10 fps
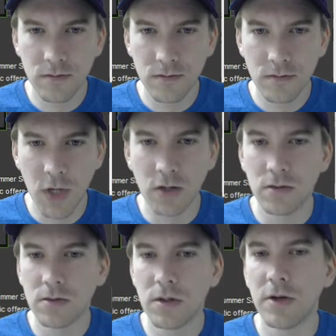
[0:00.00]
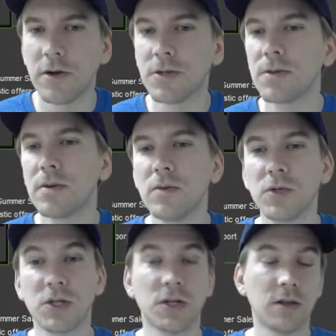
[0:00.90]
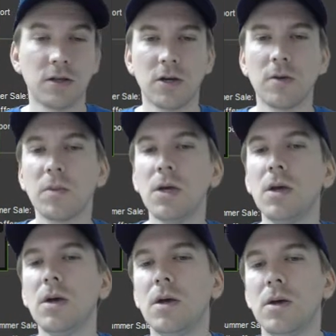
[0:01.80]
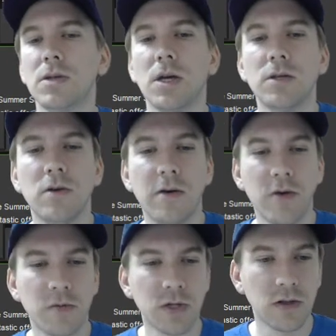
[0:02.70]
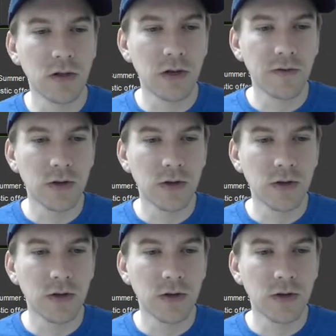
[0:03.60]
No, oh, there it is. It was just at the top. Okay, I do have up and to the left.